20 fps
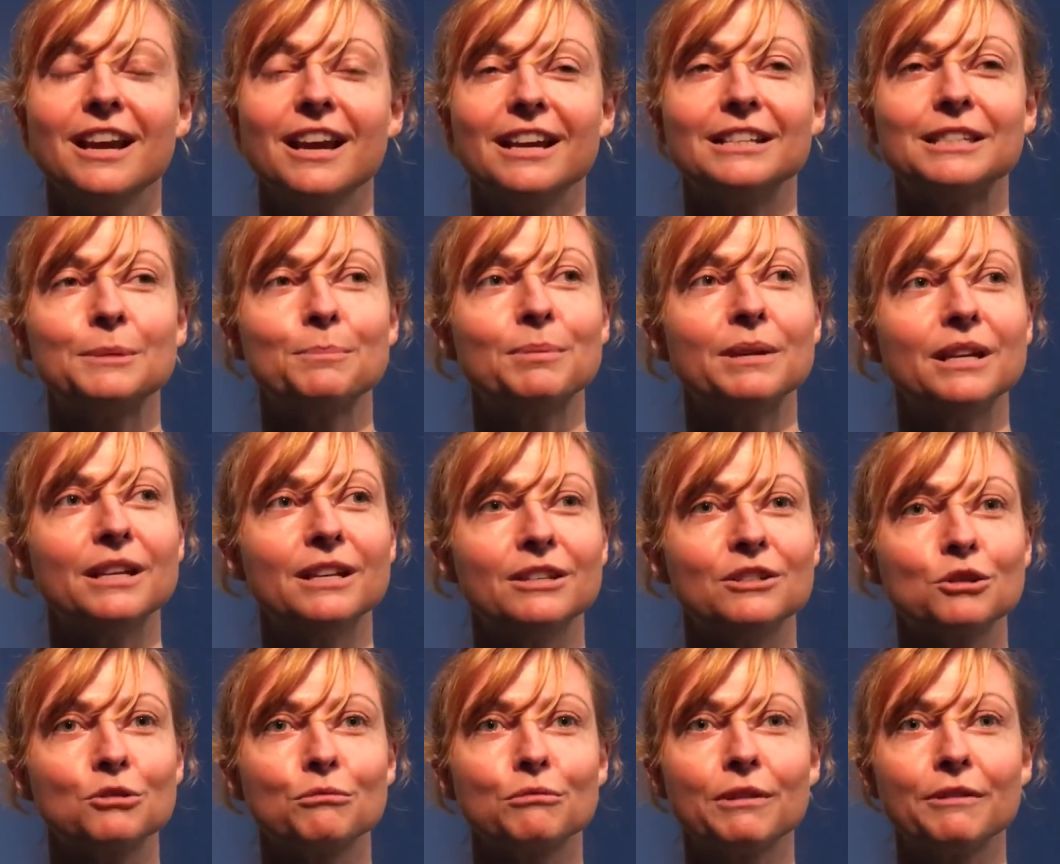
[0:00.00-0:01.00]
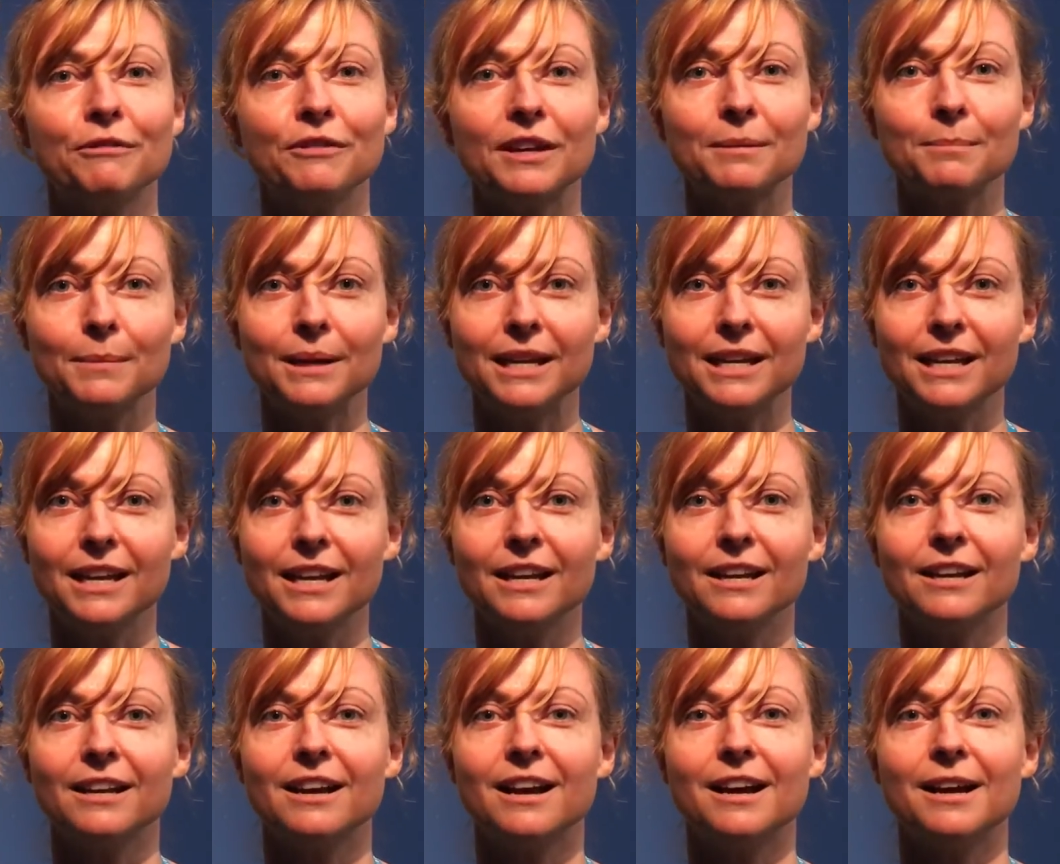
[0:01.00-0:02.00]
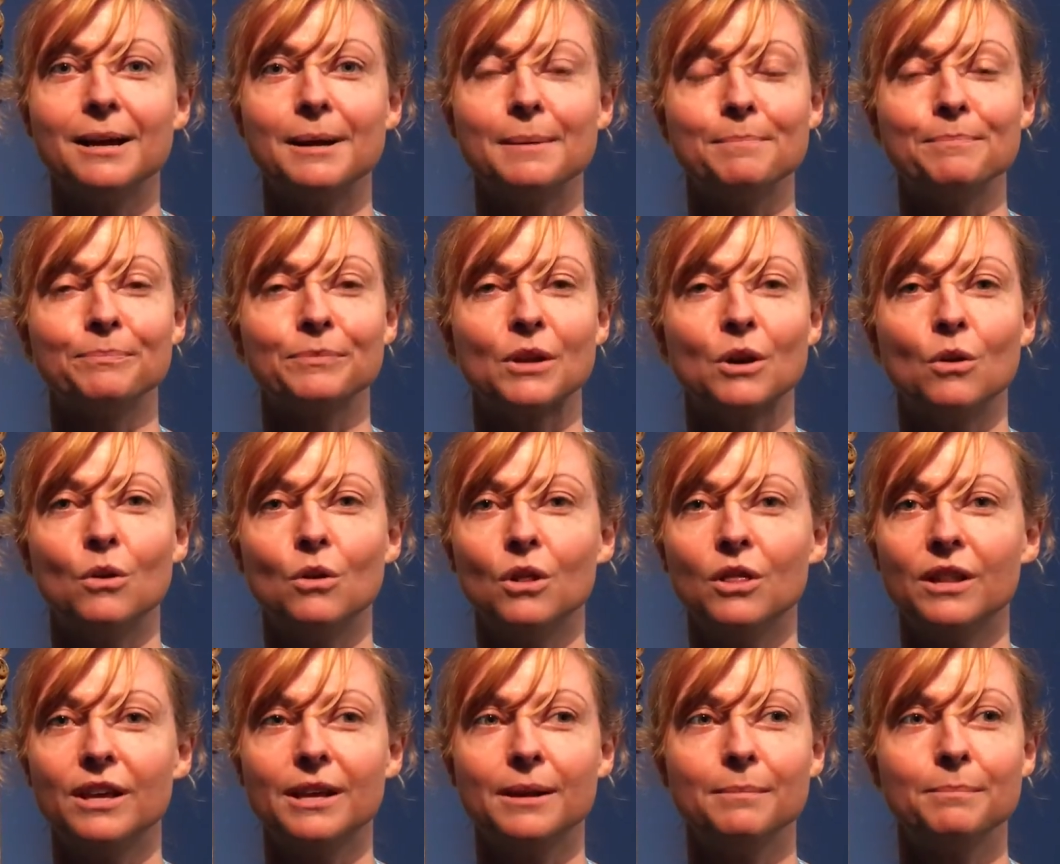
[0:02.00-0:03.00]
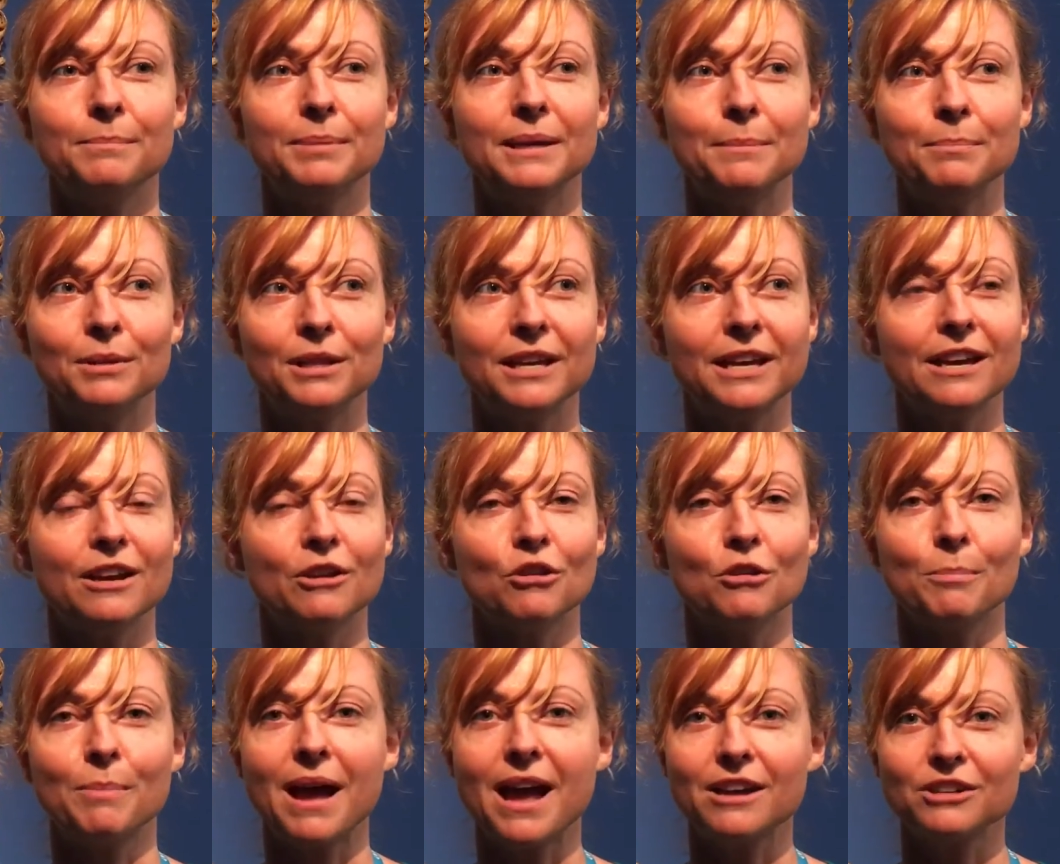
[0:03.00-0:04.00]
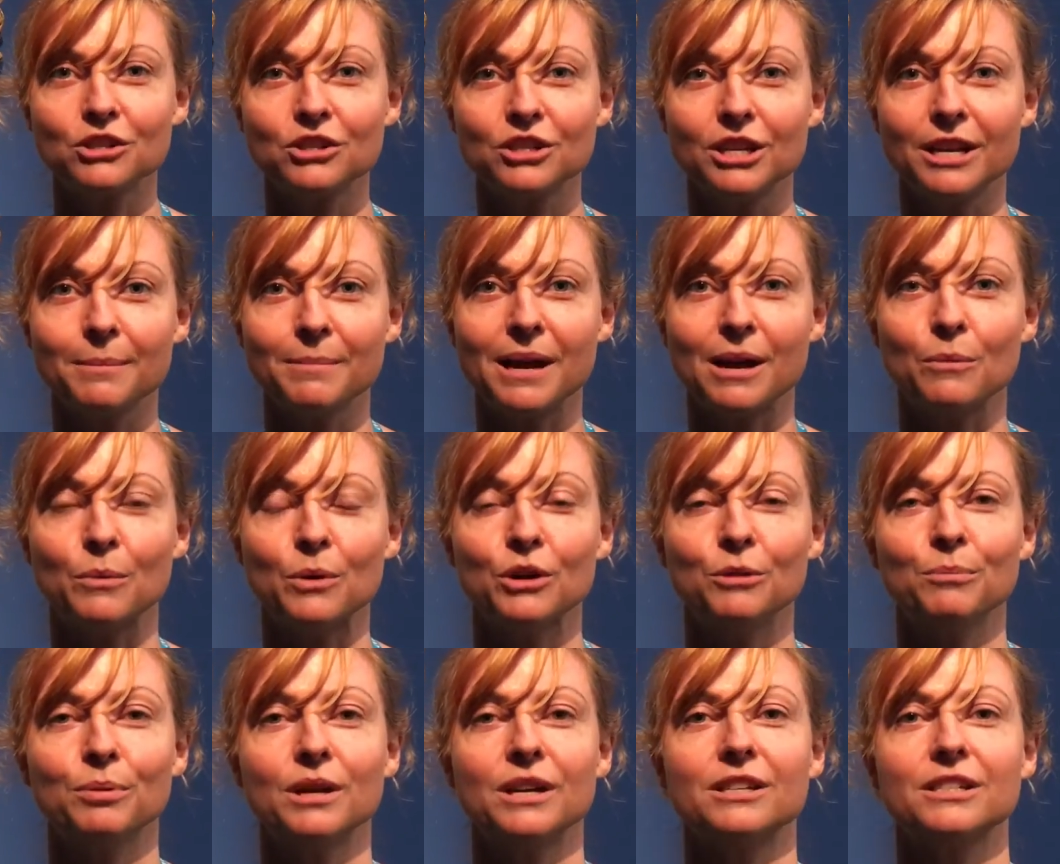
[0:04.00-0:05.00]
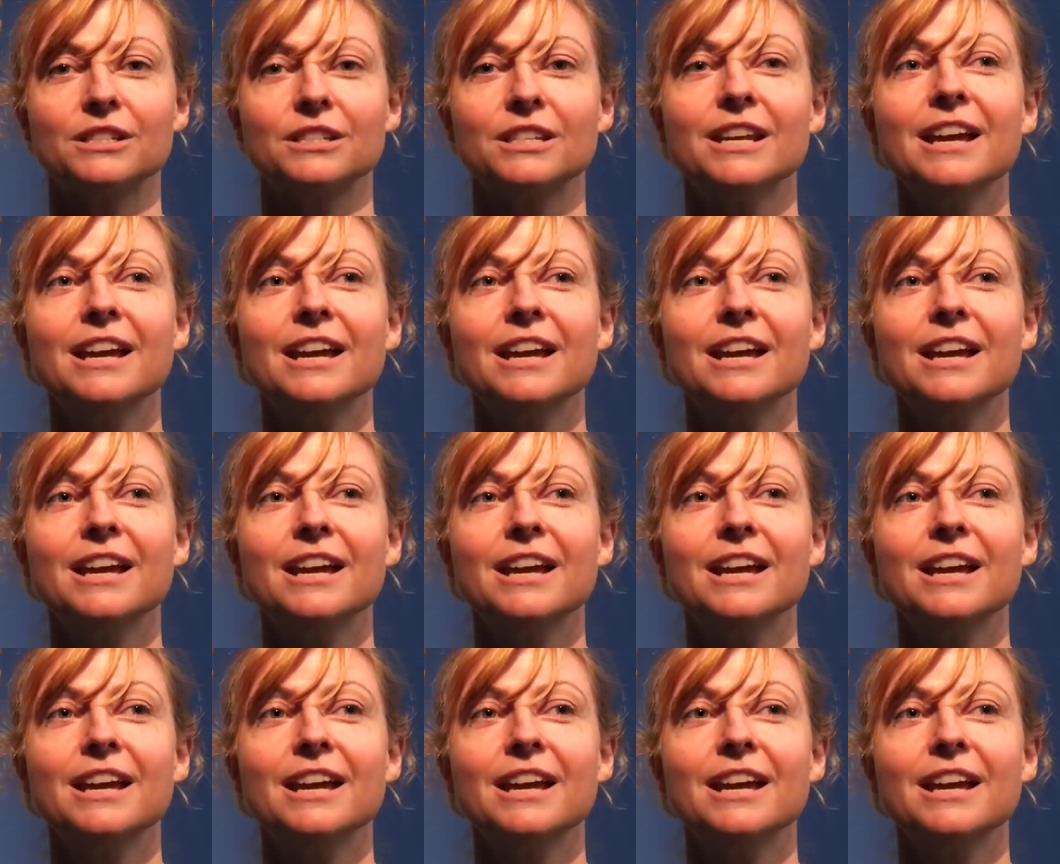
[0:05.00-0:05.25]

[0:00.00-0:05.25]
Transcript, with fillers: It's been terrific meeting um, all the people here who are passionate about WordPress.